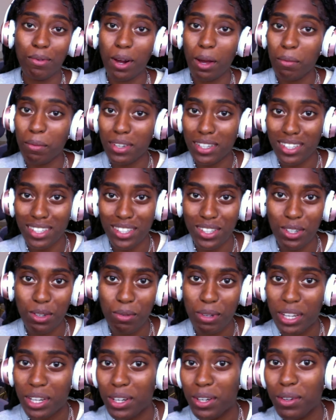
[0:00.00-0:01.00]
promise to do
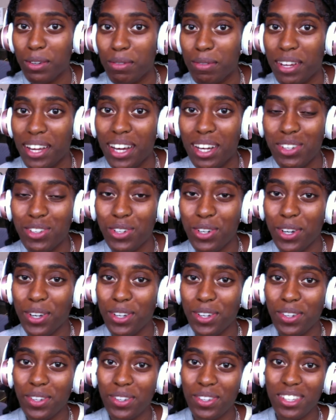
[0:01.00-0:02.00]
better with my
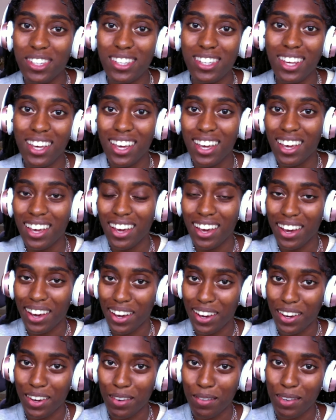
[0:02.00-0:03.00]
outros.
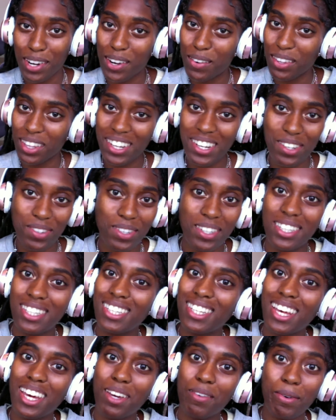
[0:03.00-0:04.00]
Um, but I really just want to
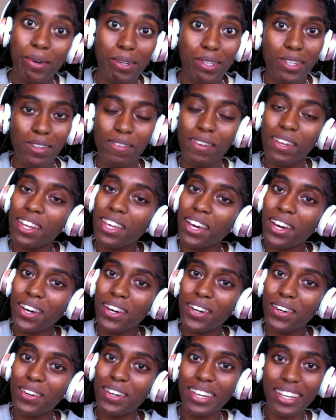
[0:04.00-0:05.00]
like post a
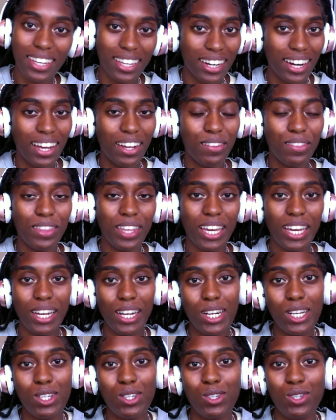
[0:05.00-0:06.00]
video and get it out
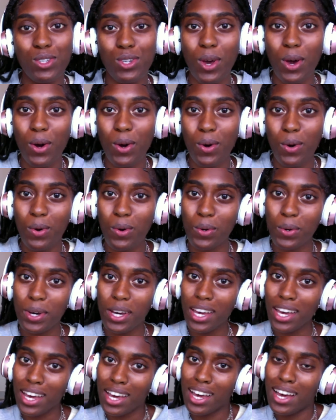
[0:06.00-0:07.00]
there. So
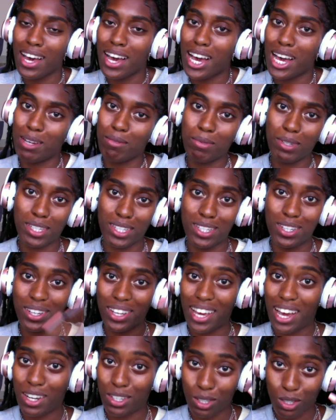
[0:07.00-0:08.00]
I'm just doing
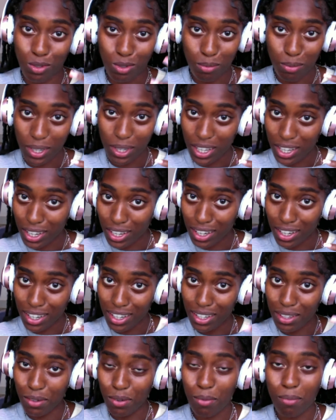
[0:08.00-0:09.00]
outro from here,
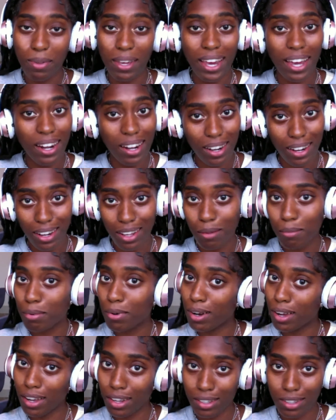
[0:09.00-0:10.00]
from the editing
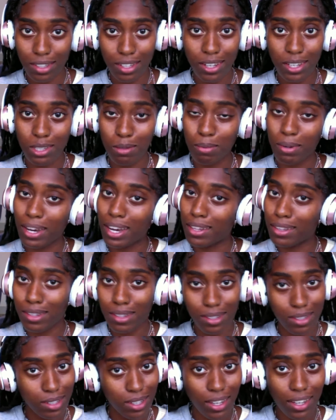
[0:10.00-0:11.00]
process, behind the
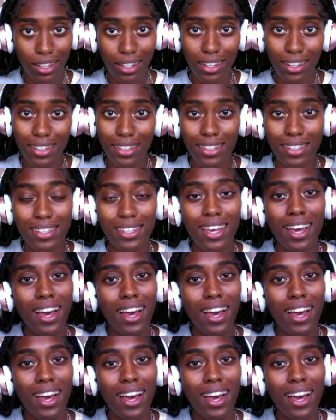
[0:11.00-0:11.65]
scenes.